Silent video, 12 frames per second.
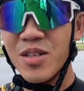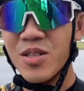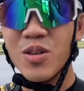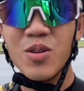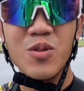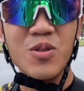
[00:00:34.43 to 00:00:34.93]

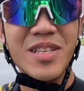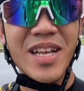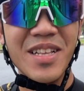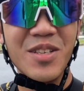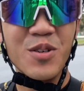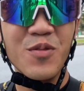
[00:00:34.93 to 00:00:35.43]
So do stay
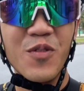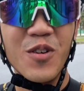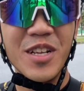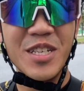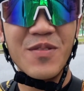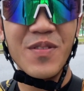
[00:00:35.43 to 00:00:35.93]
tuned for
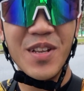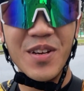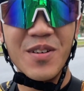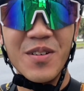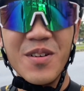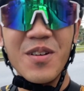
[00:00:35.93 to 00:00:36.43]
this
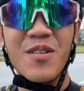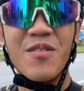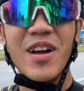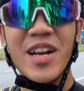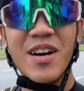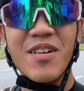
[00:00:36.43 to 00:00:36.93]
video.
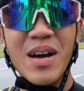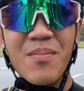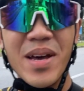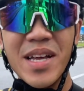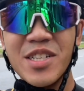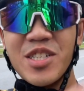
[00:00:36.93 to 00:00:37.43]
Right now I'm
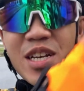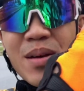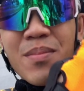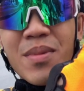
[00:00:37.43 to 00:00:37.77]
at GM